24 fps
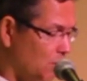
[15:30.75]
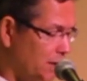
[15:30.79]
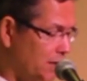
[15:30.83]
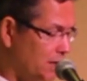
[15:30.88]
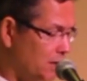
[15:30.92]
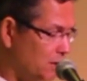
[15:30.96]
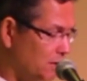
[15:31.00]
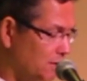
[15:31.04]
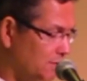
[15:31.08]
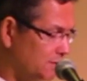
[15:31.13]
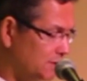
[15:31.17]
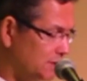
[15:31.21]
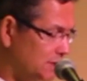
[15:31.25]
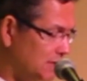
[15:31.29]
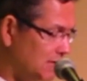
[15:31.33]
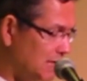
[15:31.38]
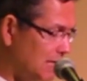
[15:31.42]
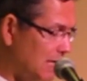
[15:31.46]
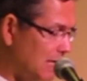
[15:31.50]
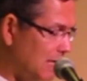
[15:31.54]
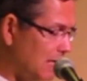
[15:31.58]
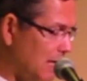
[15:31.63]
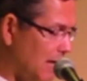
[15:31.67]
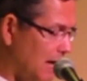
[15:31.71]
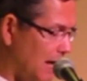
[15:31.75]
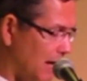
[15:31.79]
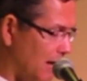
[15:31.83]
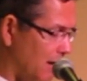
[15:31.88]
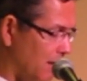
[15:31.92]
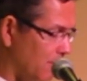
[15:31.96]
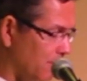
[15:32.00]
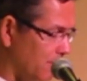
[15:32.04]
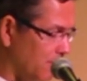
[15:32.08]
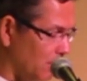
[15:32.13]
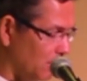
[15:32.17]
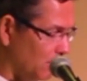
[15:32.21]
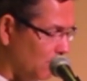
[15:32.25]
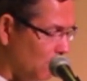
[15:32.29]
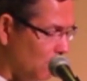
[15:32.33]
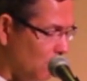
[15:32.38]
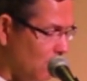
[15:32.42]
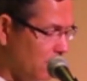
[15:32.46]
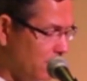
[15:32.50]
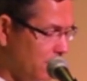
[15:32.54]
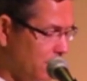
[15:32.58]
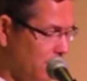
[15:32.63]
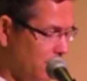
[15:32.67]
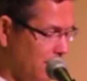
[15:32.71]
where you have seen how the
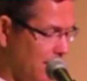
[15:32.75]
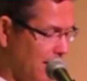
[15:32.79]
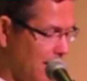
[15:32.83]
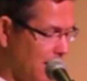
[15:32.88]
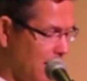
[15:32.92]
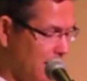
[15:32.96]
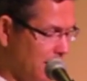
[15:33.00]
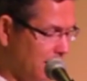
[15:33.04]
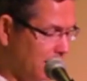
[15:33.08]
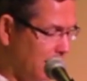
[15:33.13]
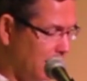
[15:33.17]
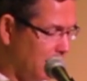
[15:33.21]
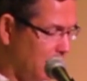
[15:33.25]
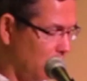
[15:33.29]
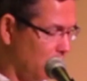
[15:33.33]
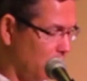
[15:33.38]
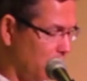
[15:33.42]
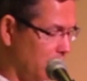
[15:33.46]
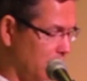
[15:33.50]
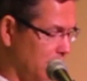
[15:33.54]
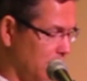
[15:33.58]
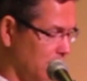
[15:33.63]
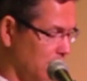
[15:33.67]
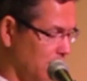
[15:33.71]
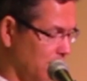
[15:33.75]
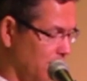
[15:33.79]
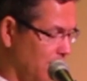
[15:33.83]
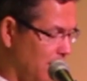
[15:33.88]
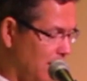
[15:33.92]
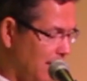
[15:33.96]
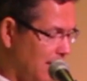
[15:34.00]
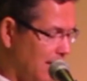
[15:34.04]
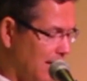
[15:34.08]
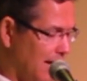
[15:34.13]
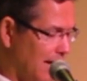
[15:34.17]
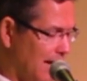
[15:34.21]
Lord your God carried you,